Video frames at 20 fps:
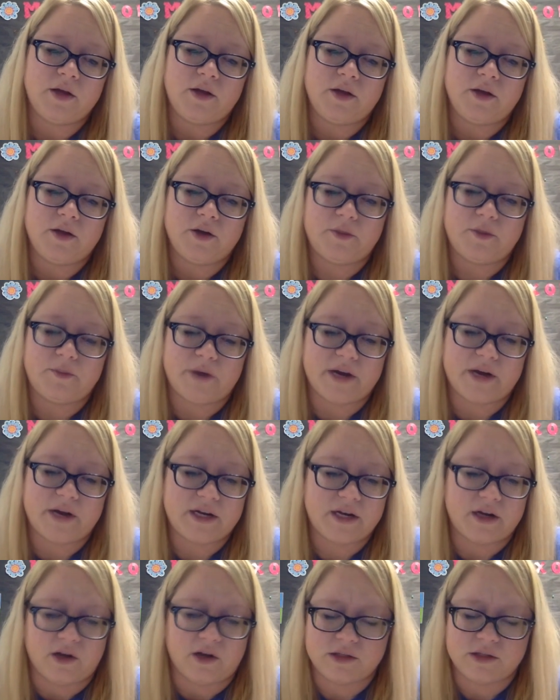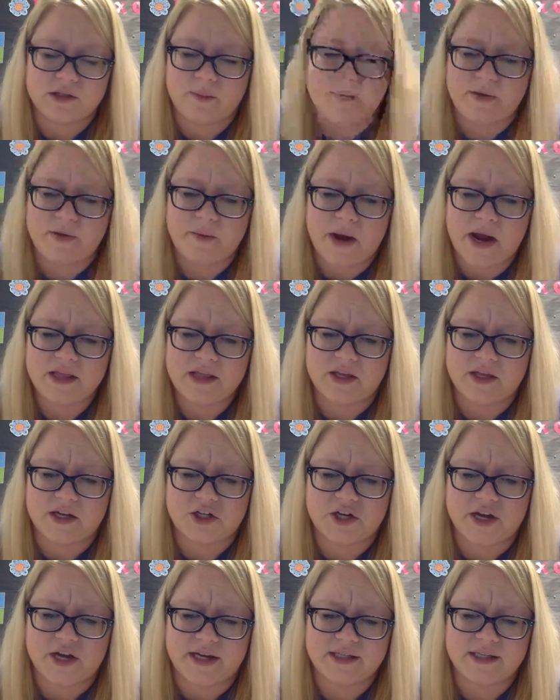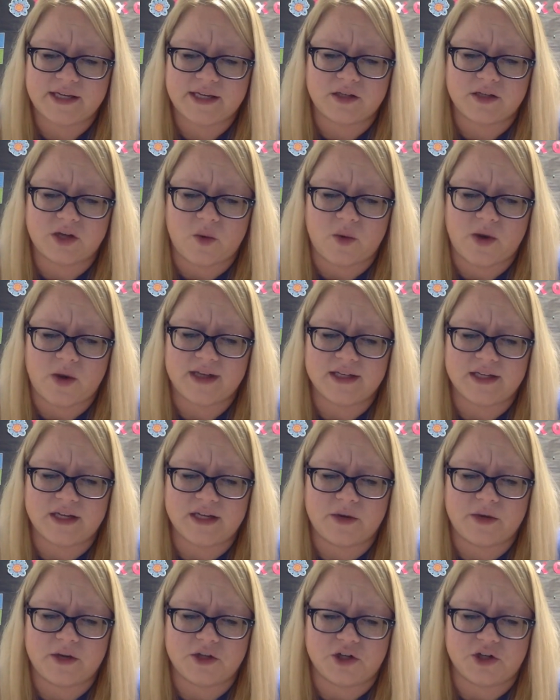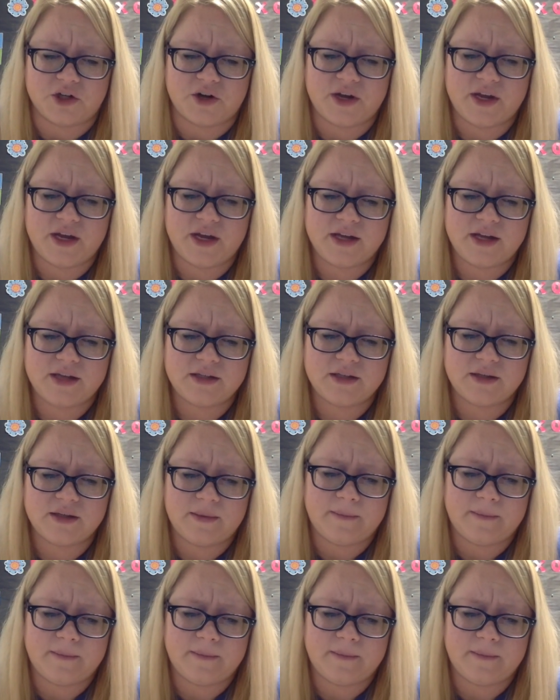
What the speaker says: Could Brendan also be right that Chase has no idea what a jerk he is?